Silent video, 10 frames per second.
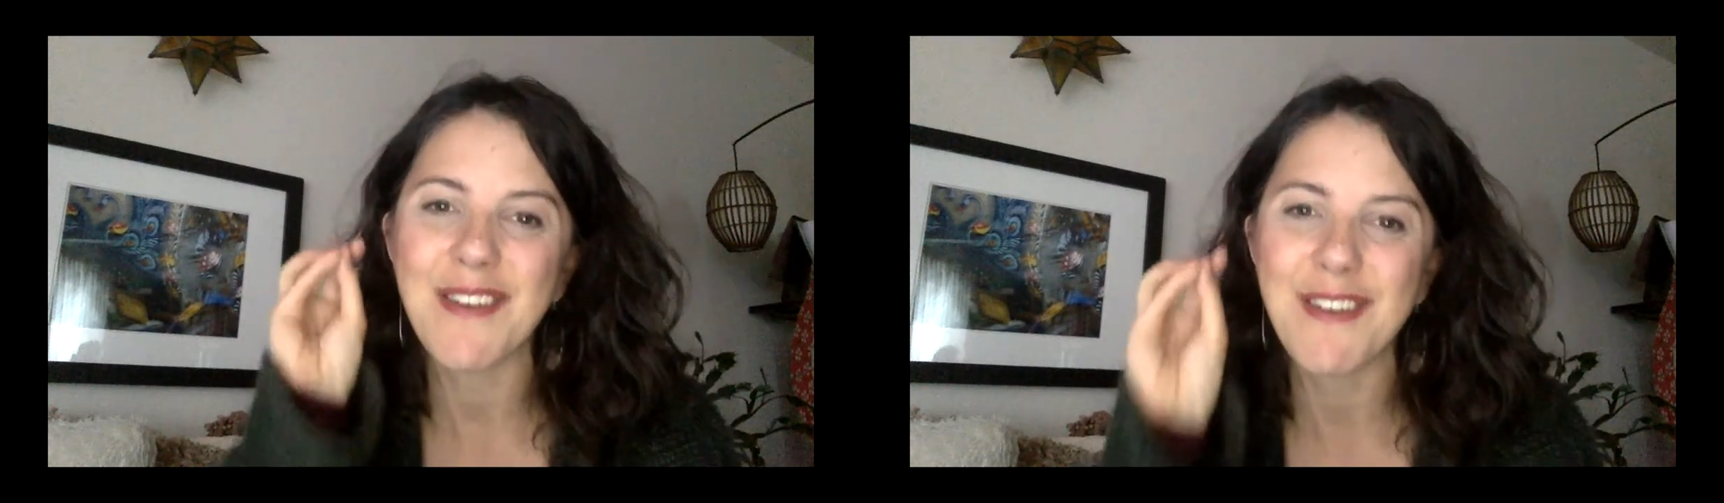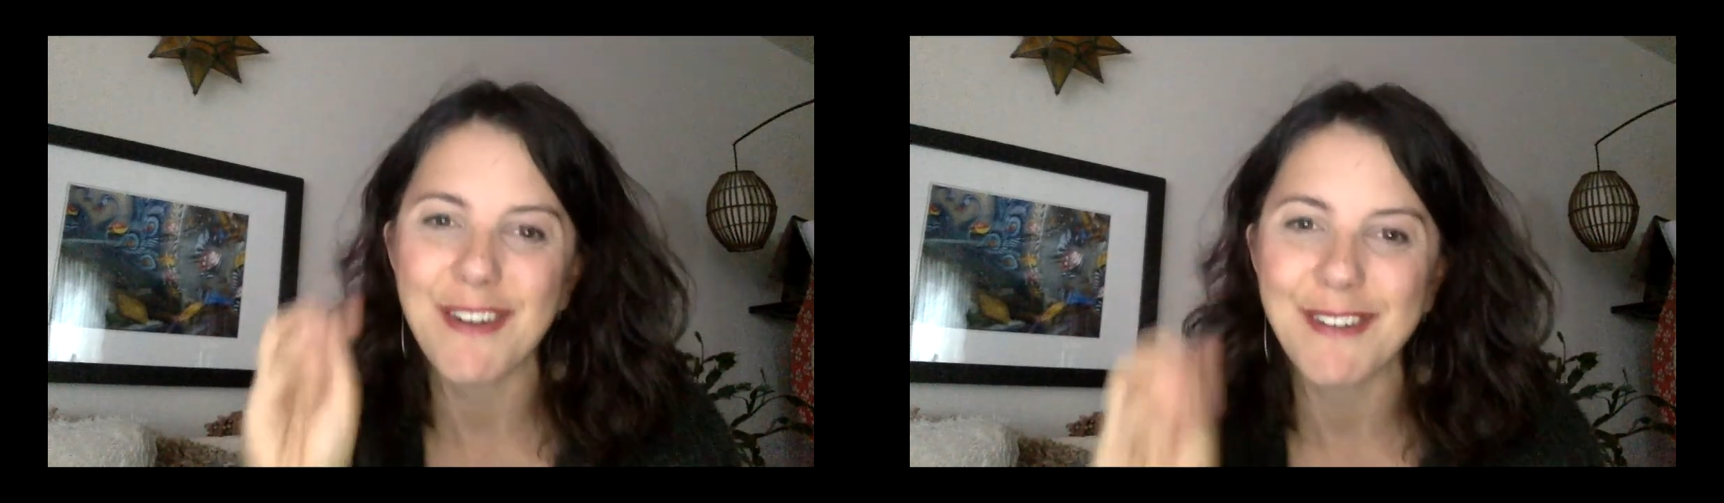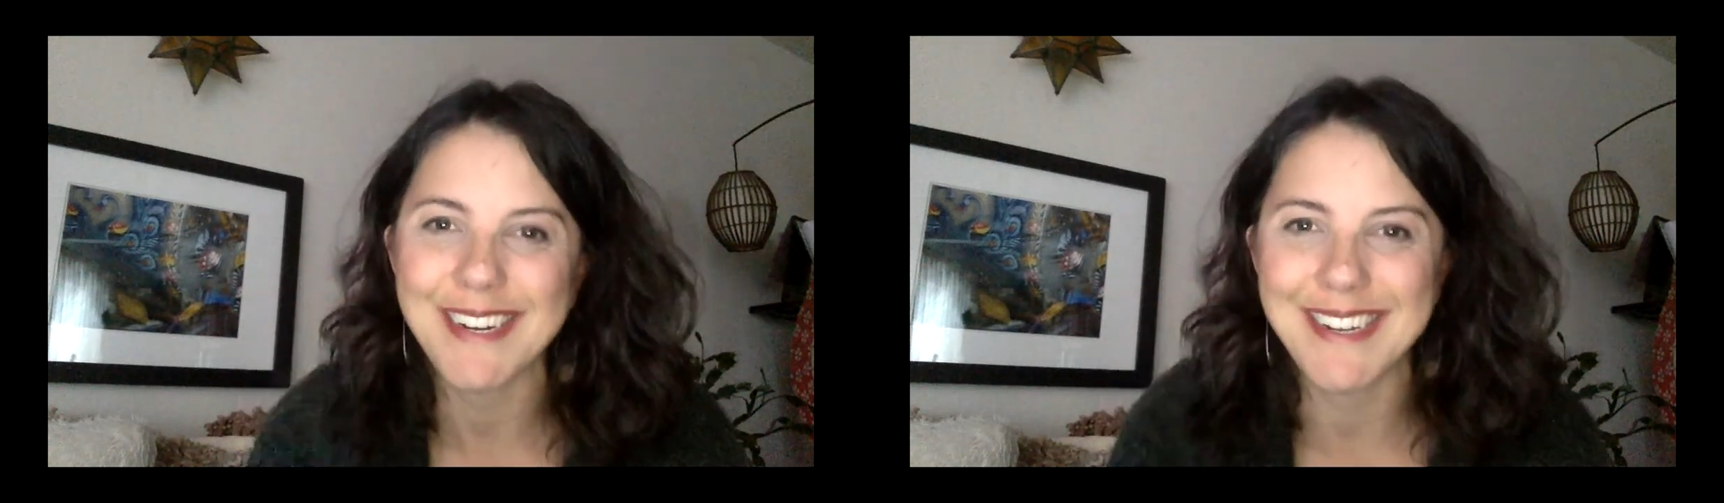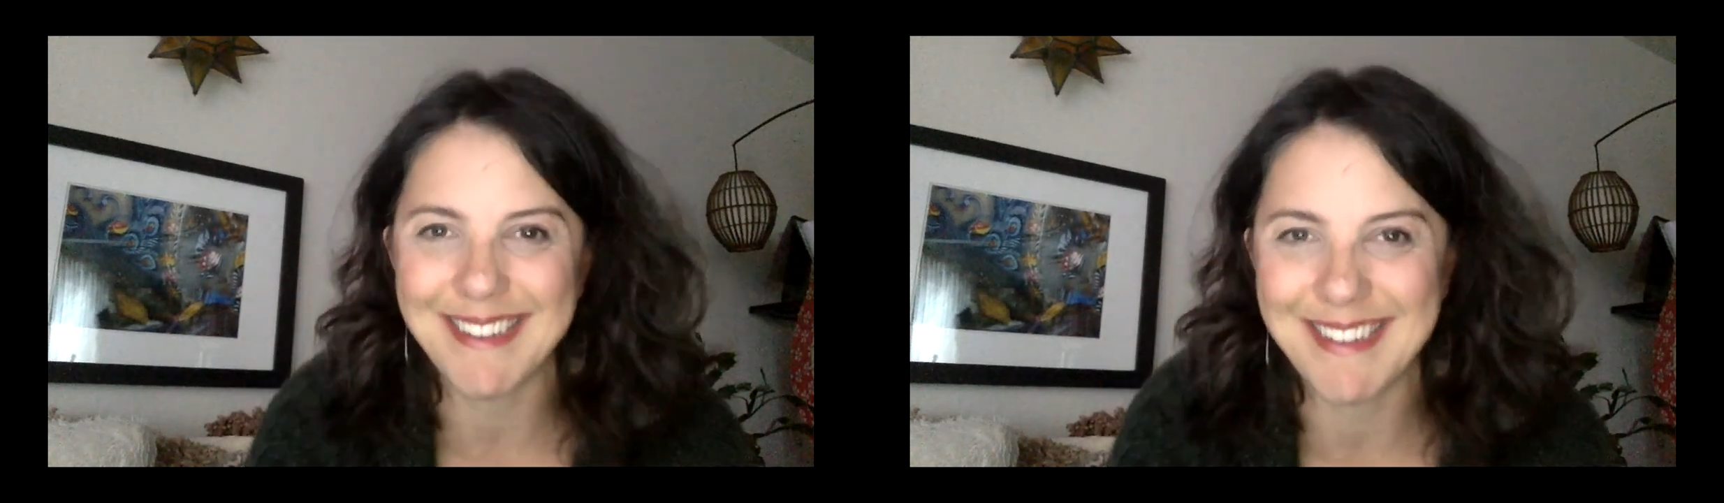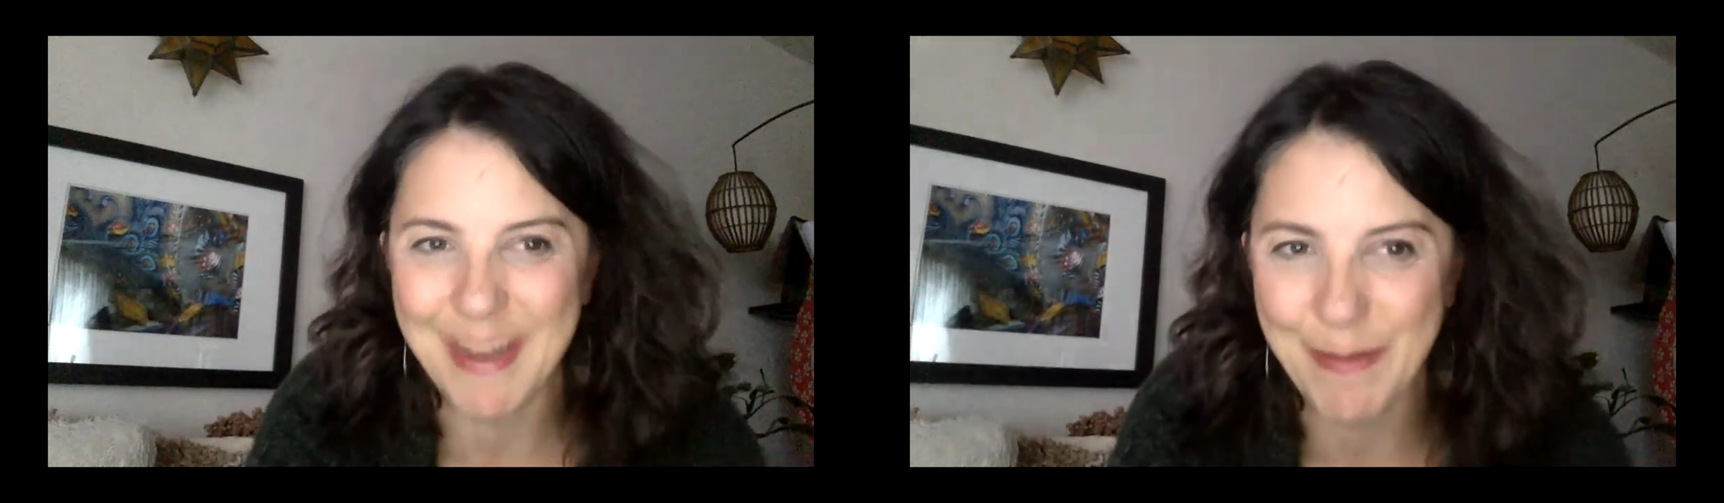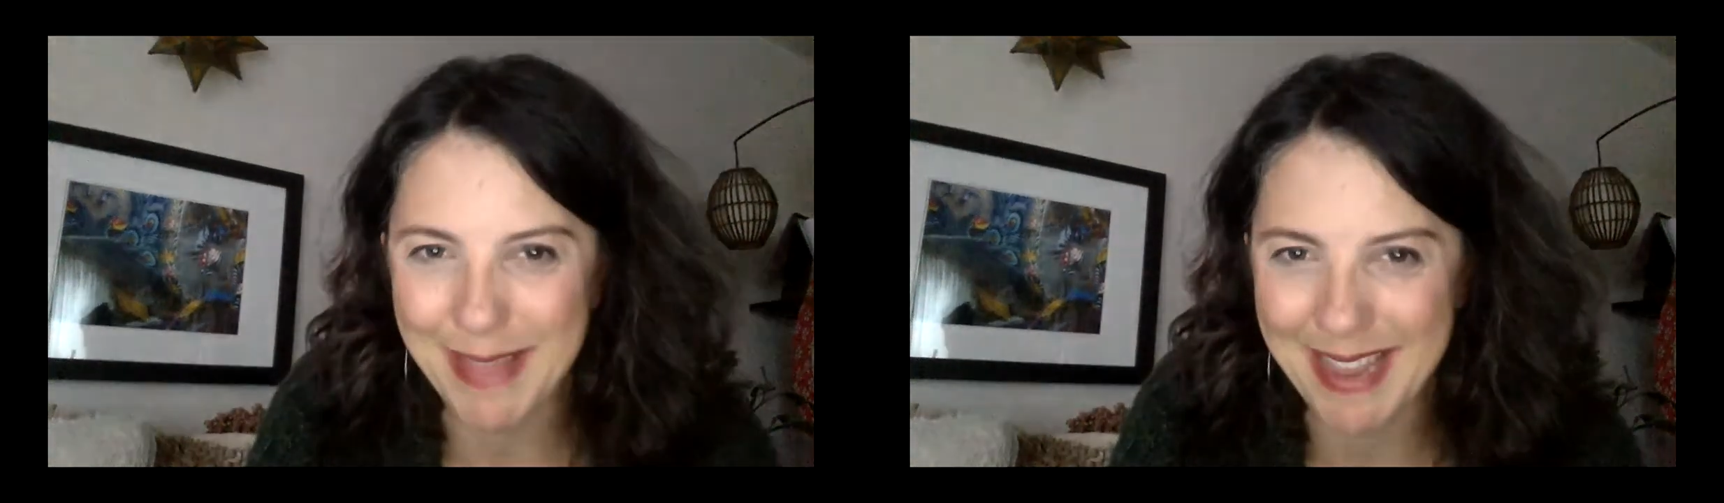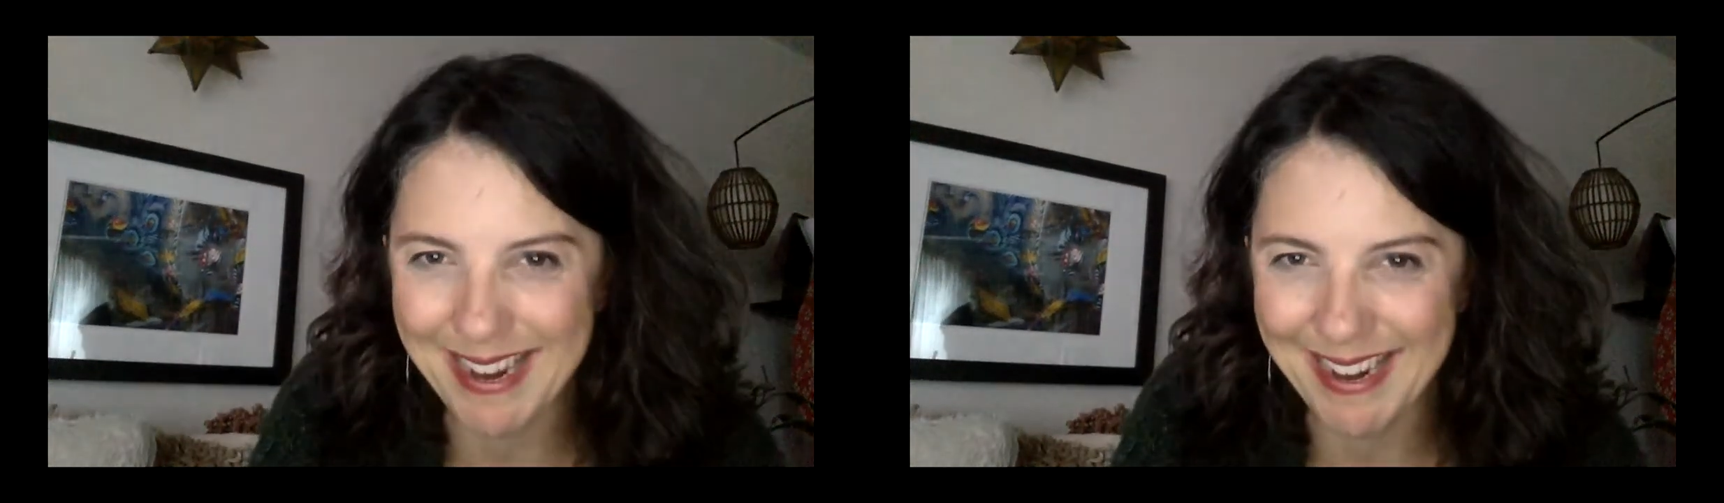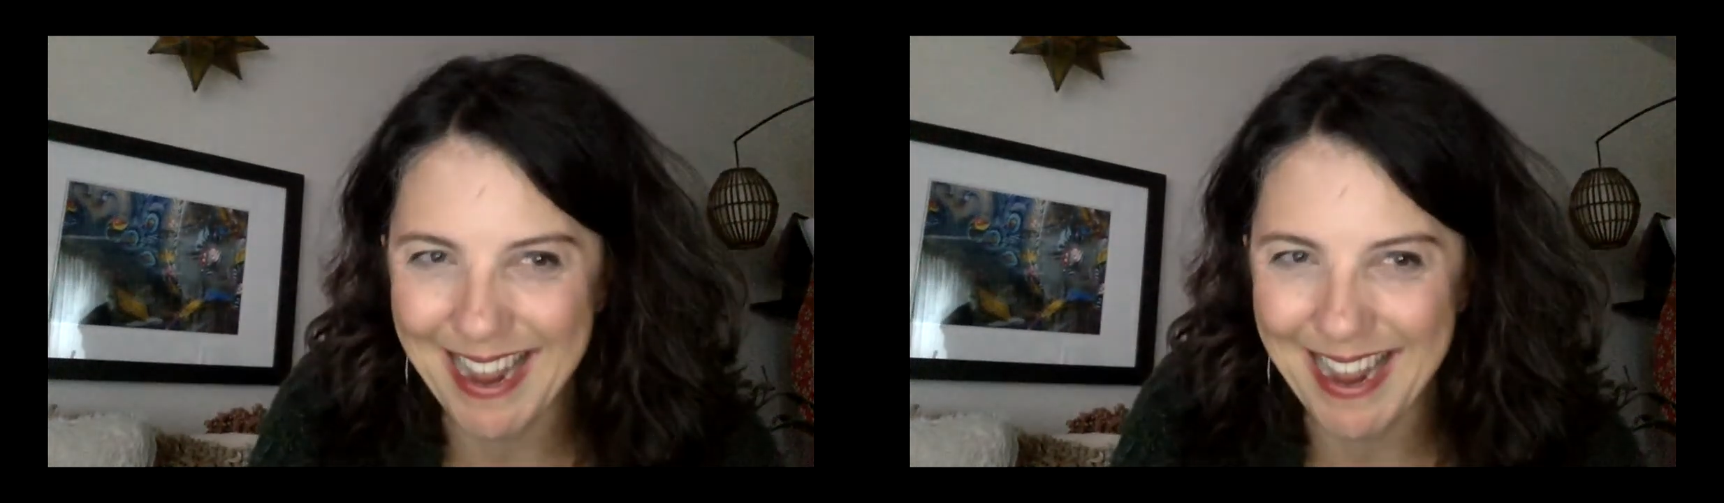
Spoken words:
noticed something.